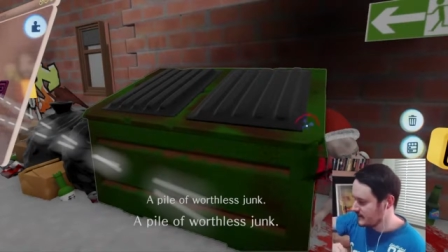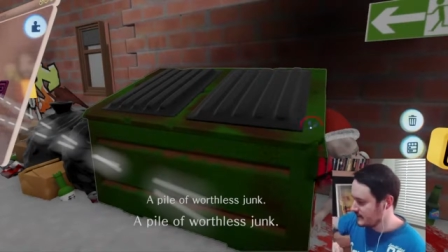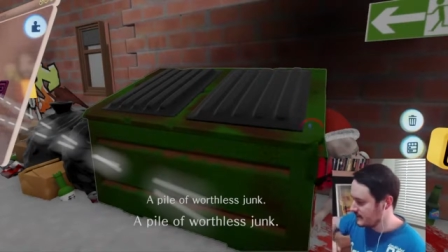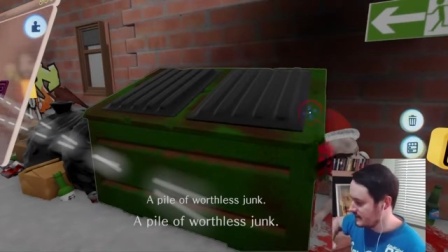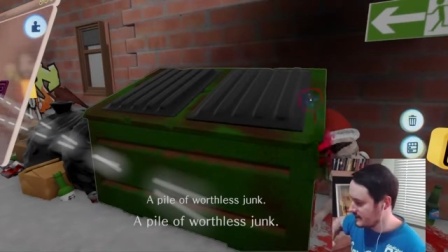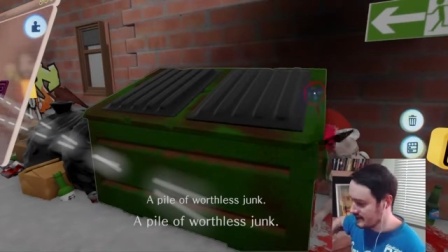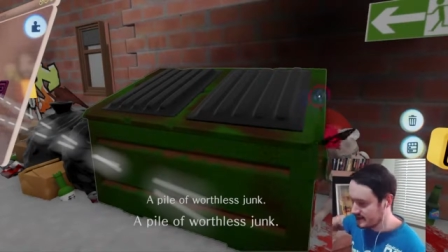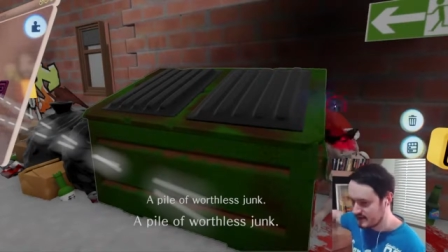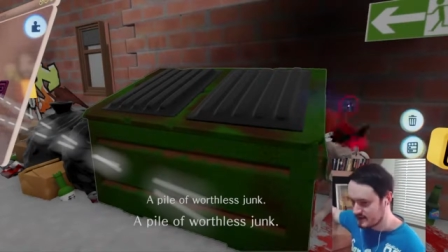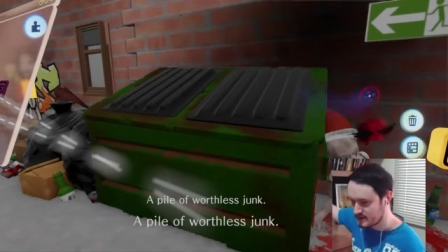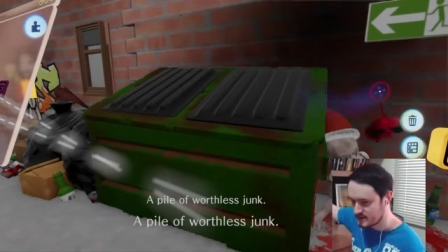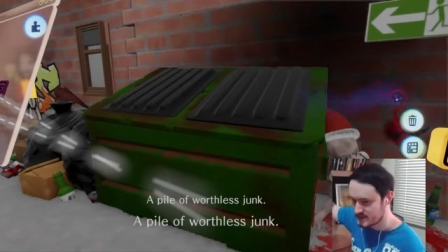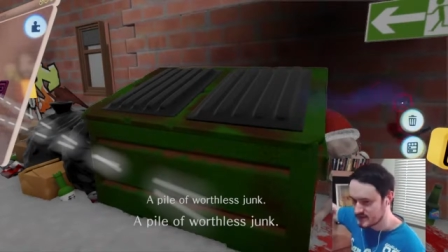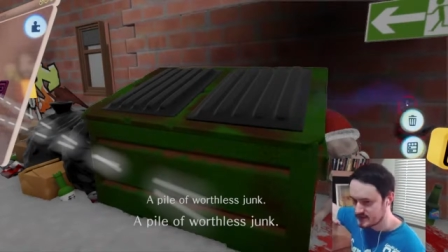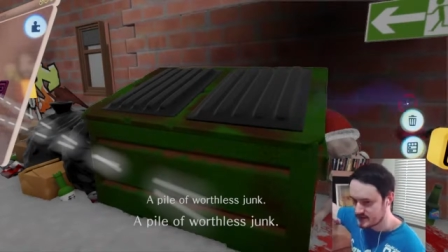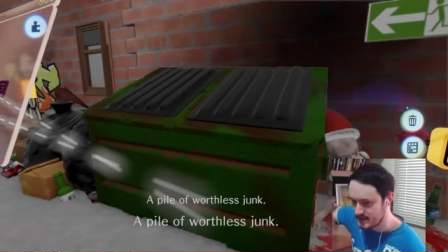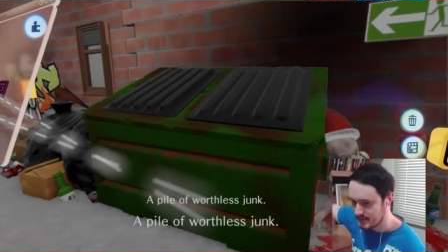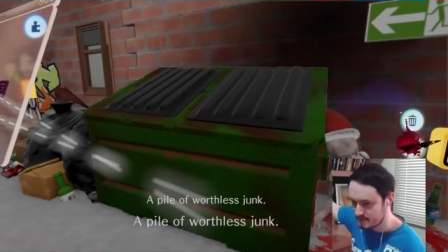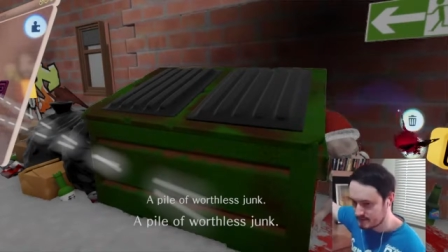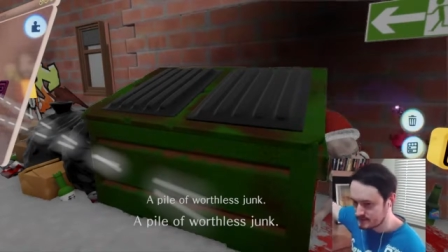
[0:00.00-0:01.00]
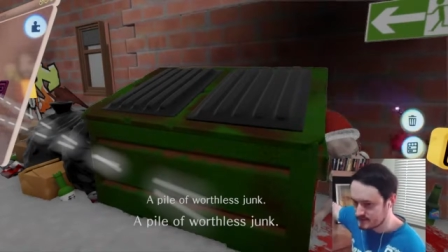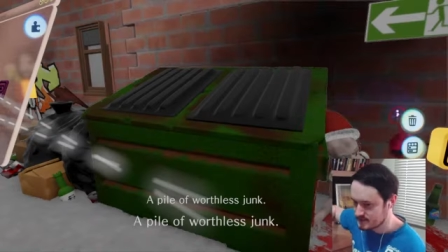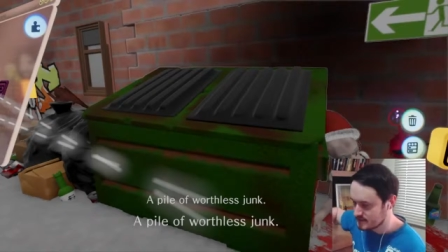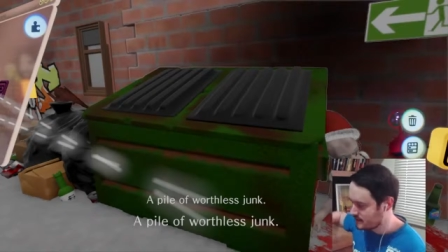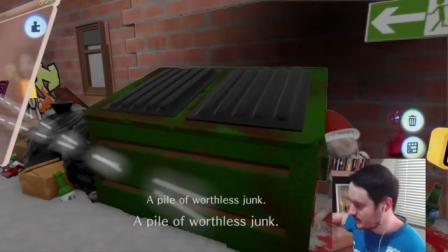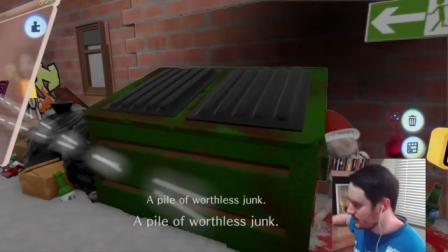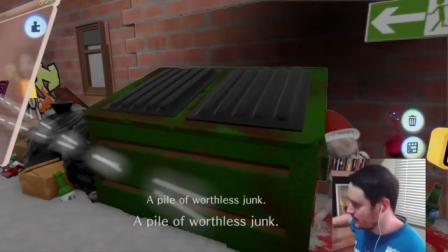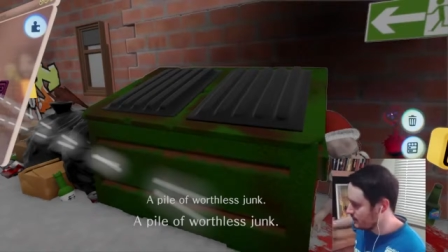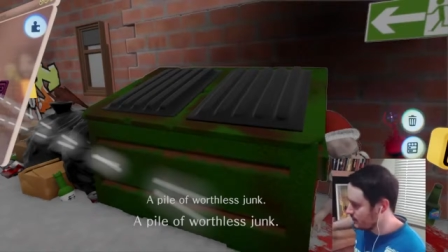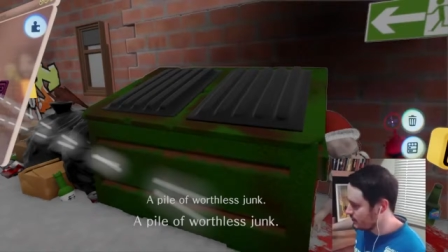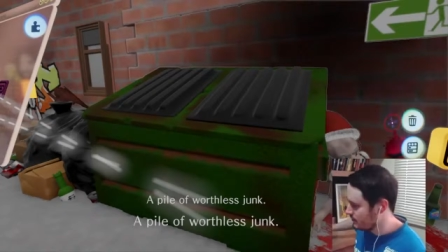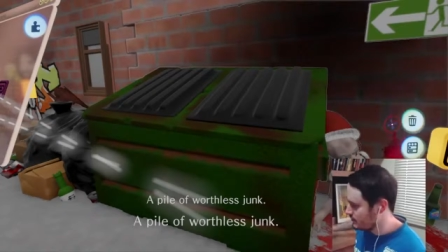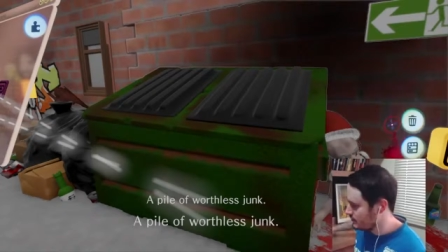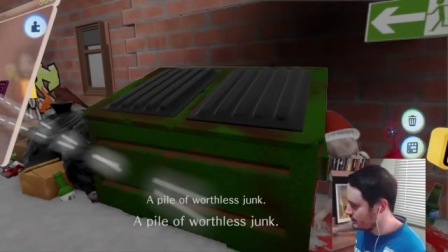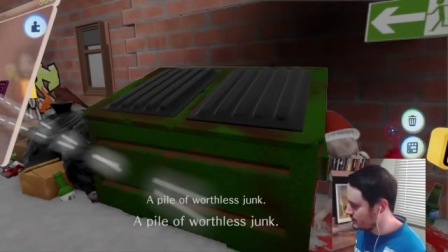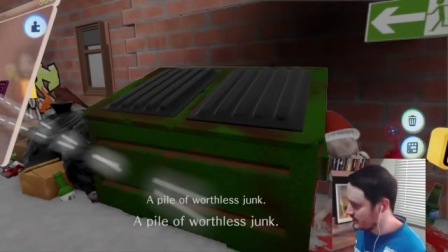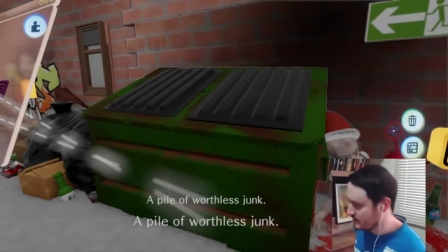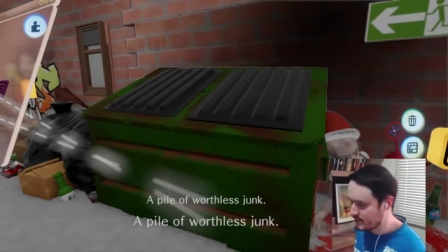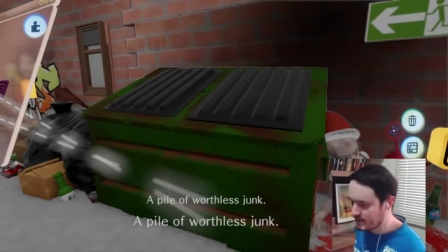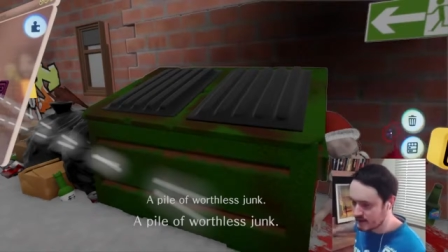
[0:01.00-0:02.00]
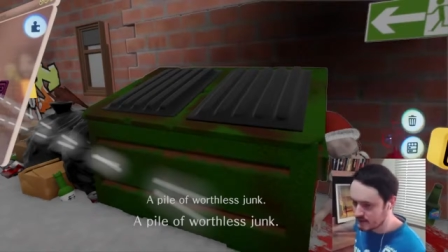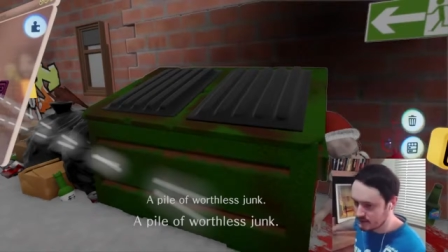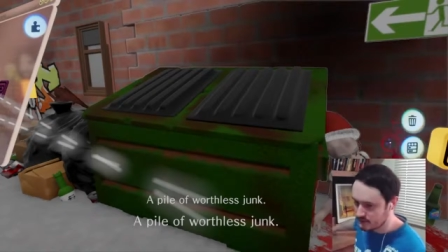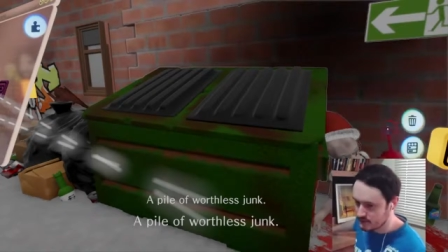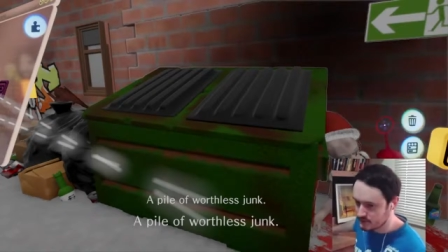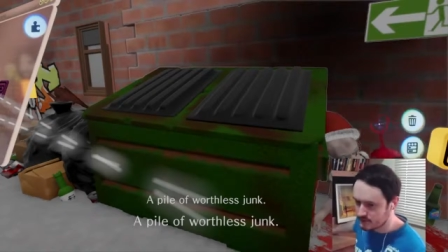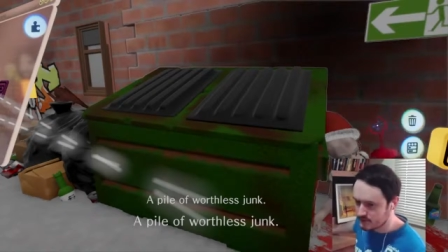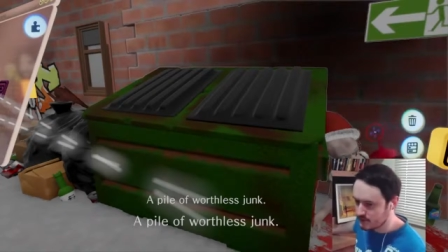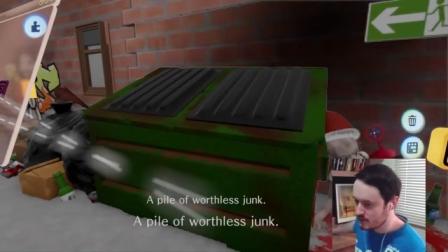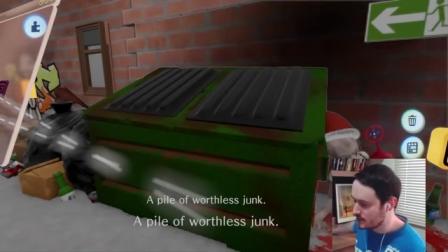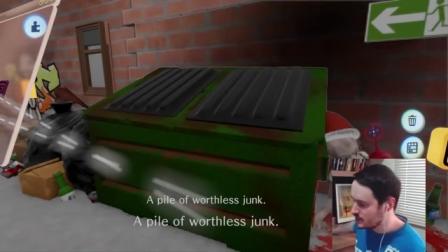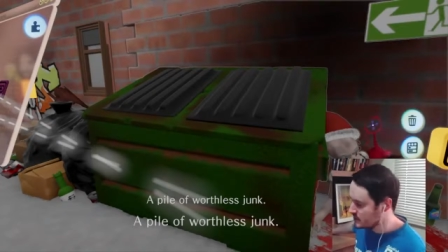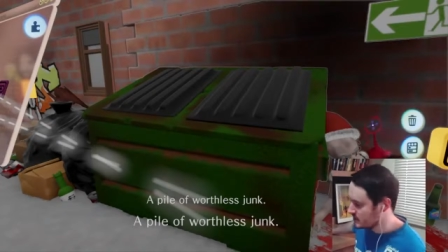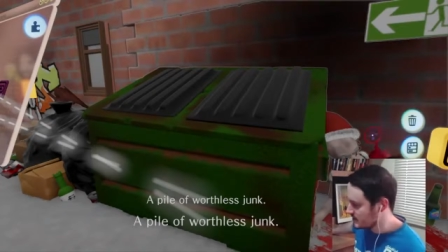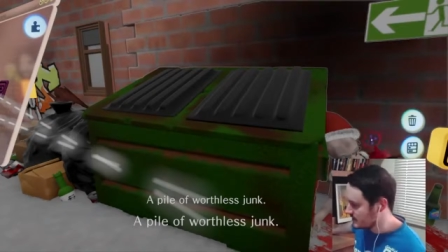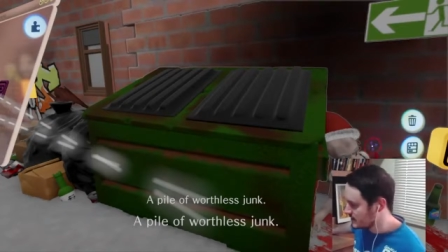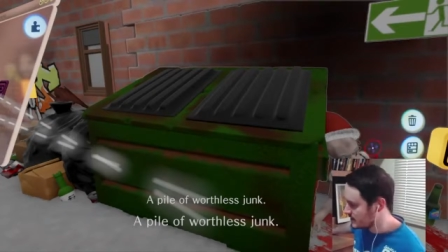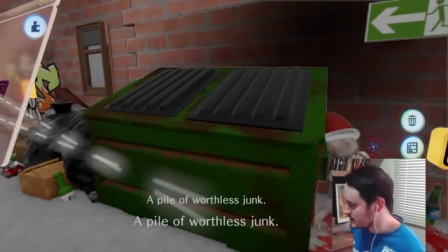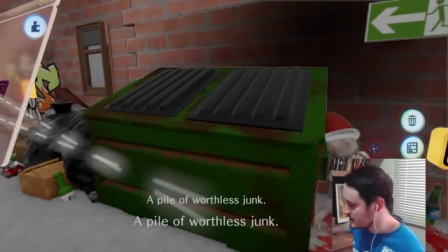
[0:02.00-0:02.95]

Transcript: and it just skips through them depending on the logic.